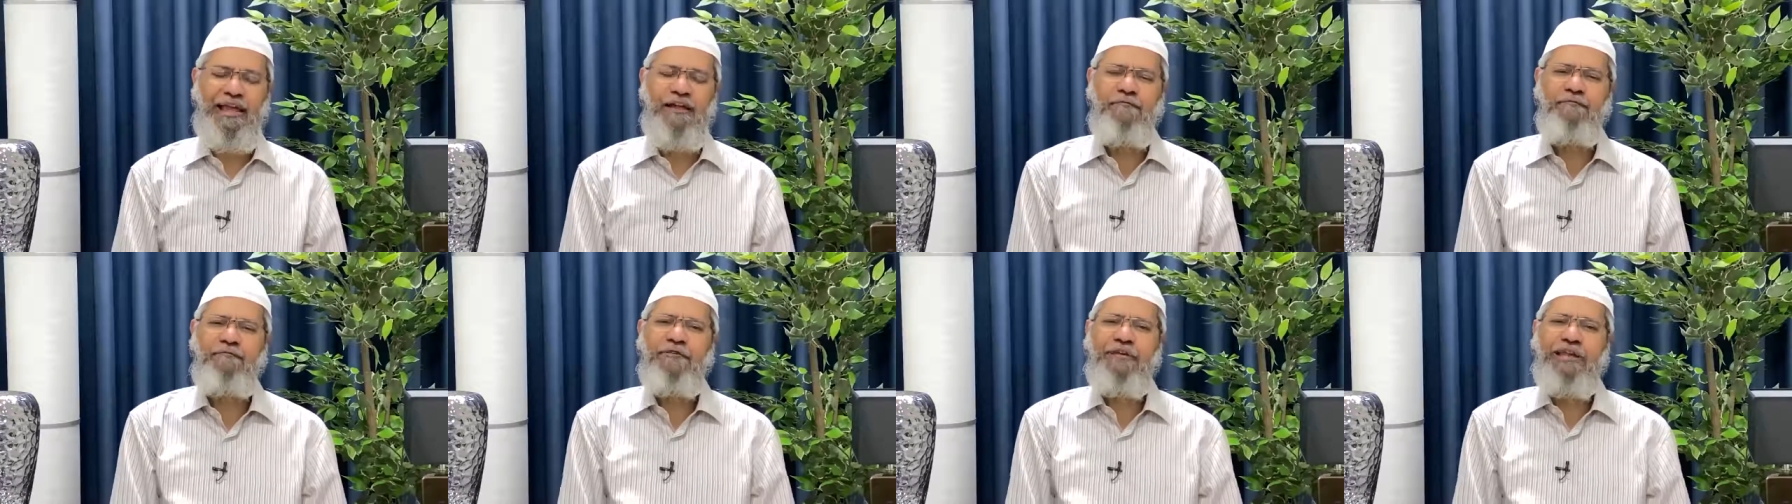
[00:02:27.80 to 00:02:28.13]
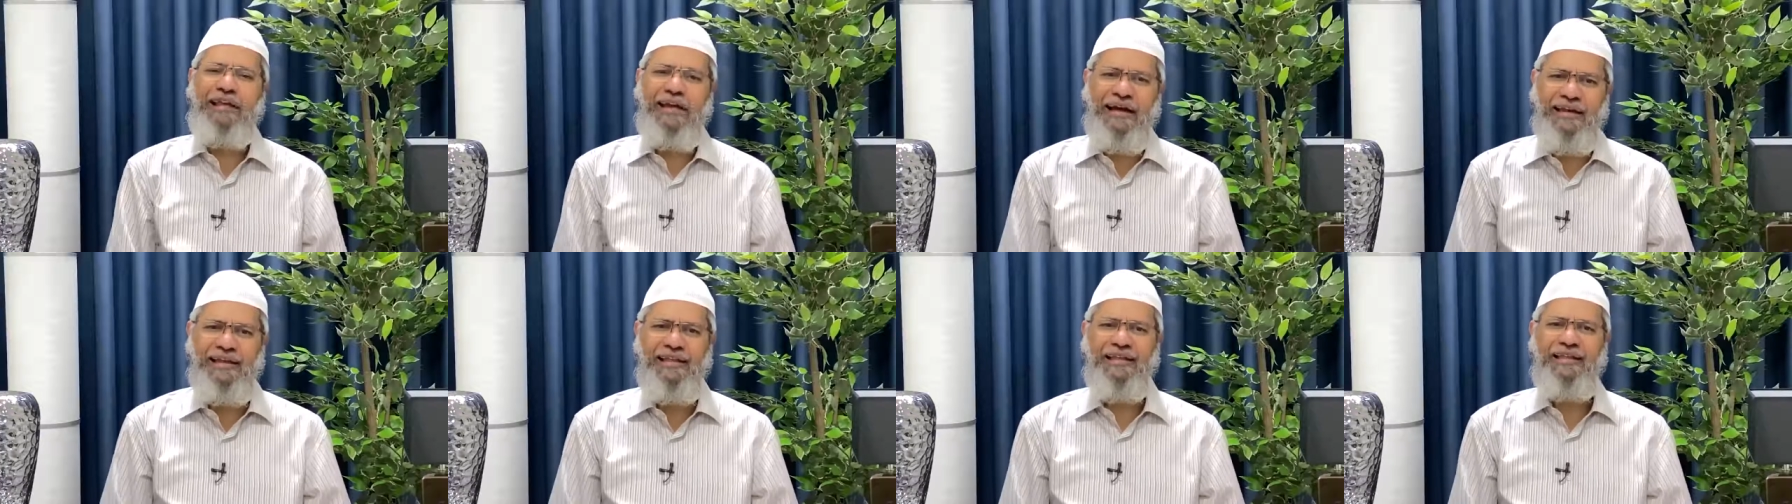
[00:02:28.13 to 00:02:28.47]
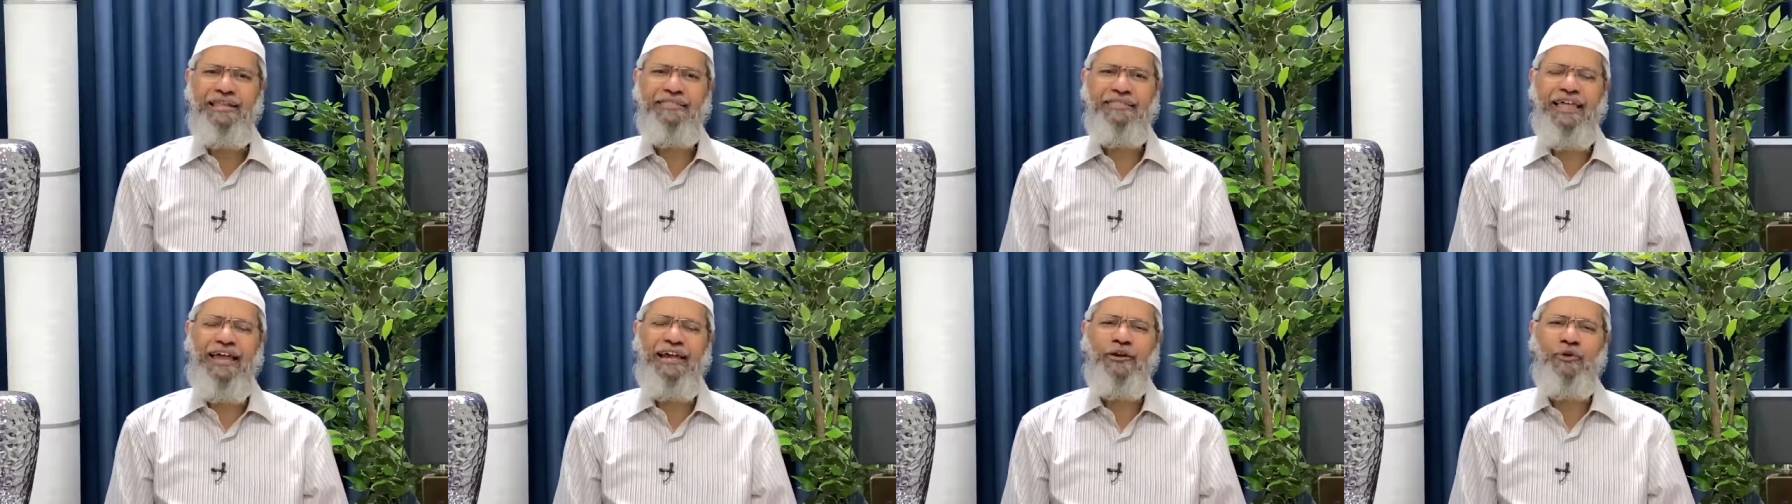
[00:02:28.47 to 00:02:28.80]
If
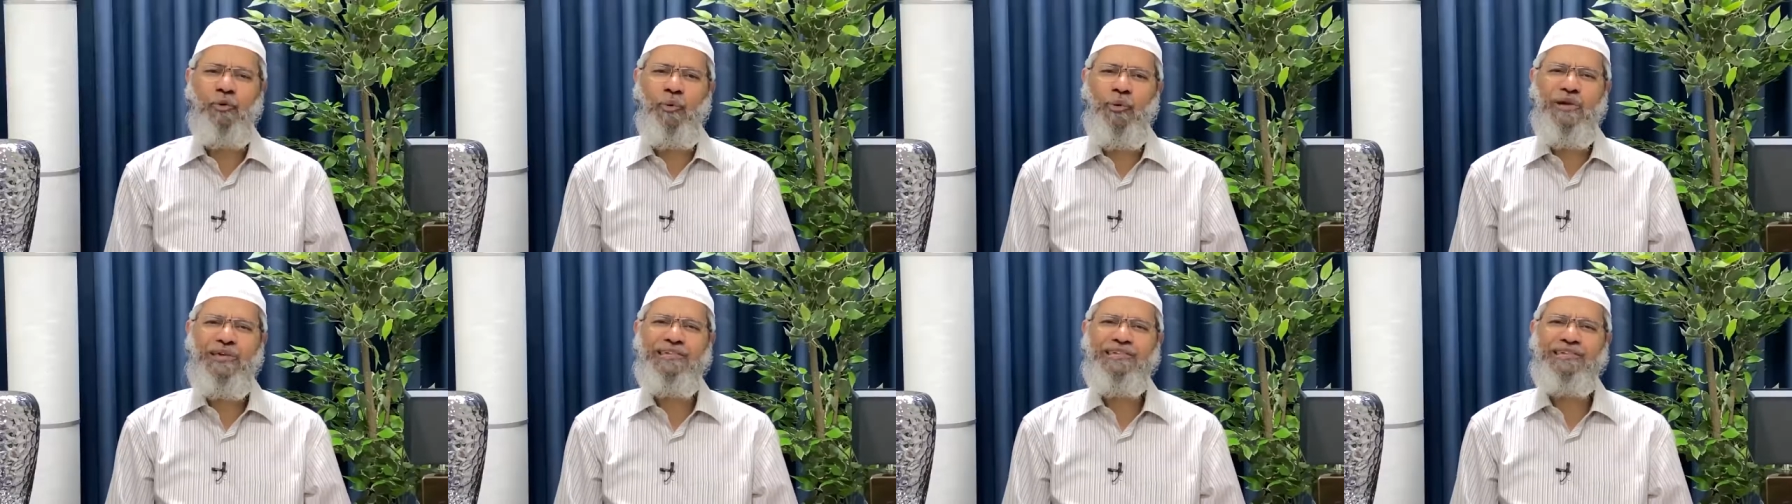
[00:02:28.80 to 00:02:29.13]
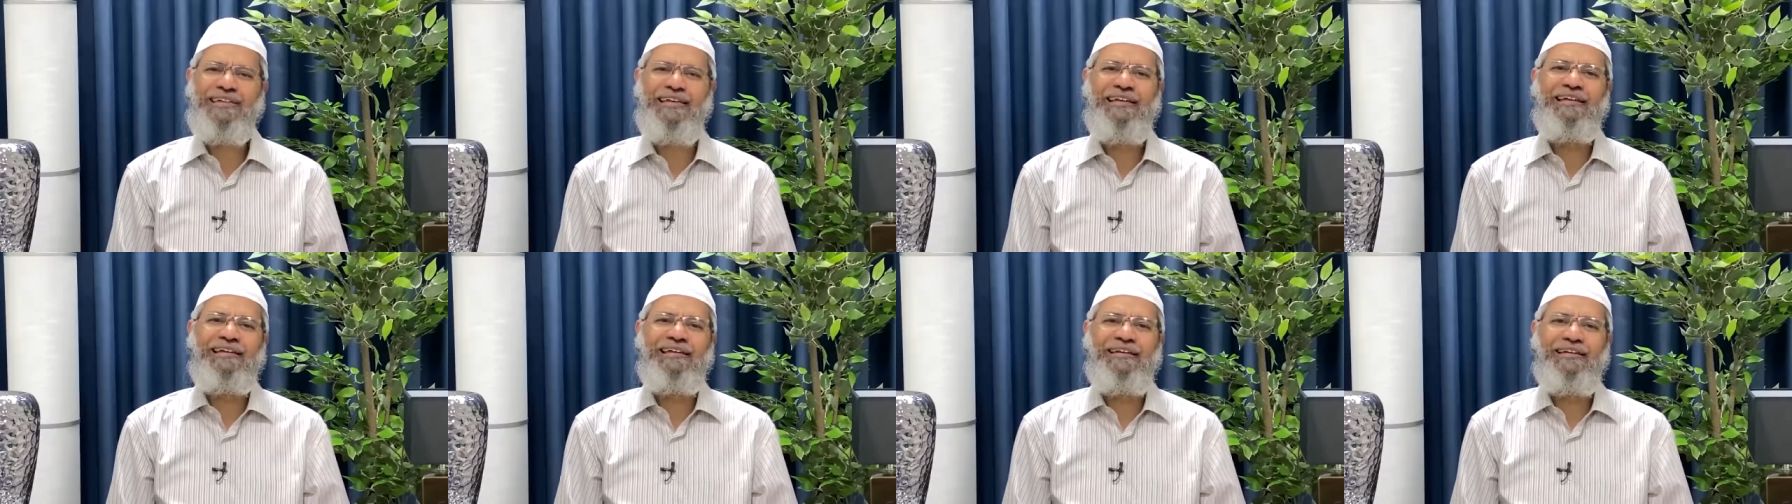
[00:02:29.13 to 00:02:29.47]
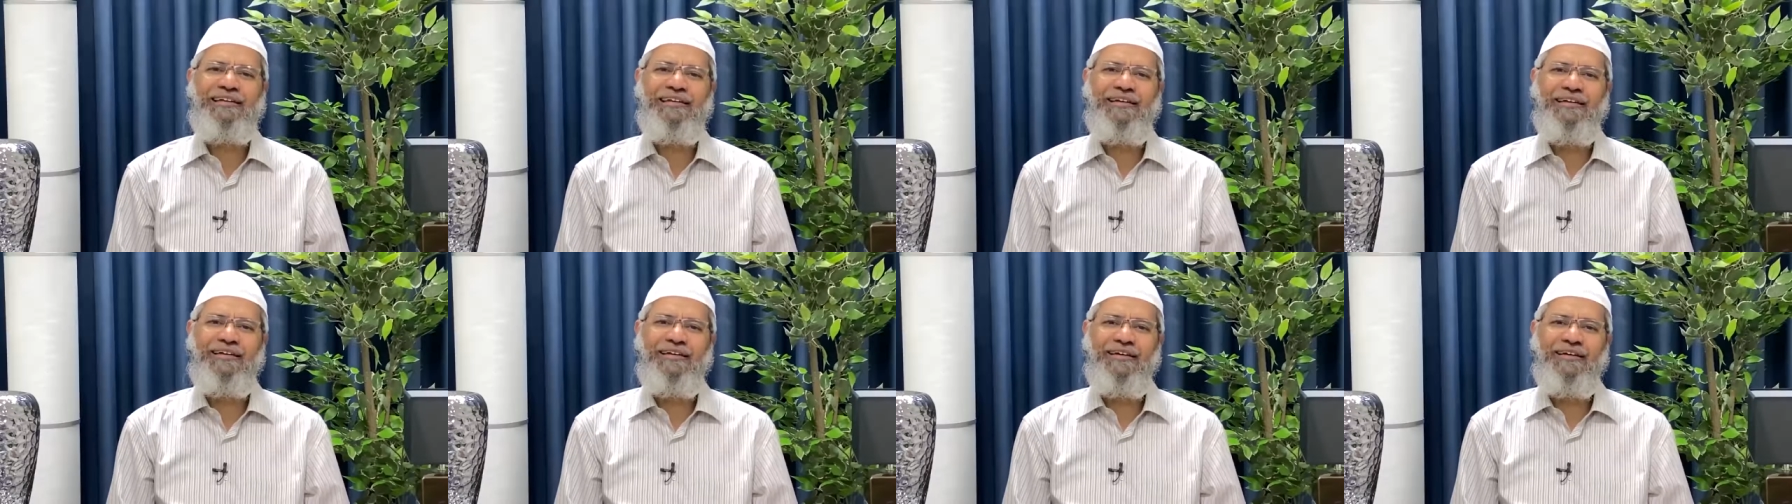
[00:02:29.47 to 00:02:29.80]
really that
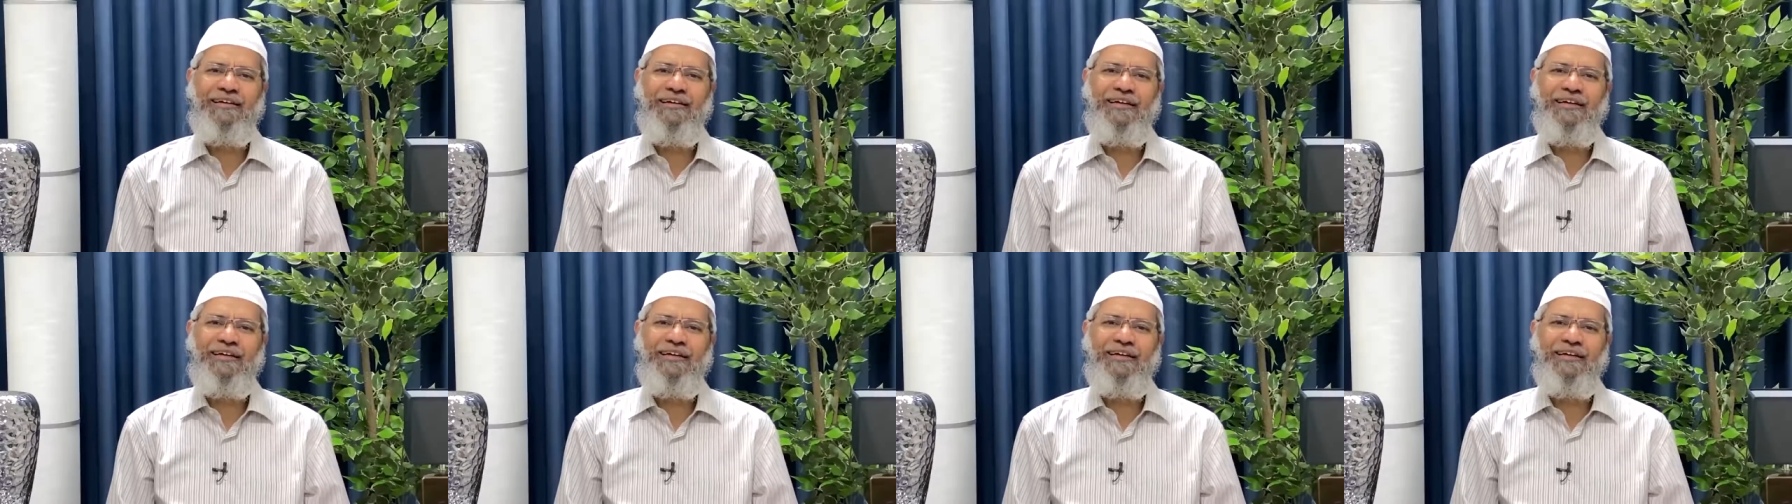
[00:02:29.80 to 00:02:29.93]
question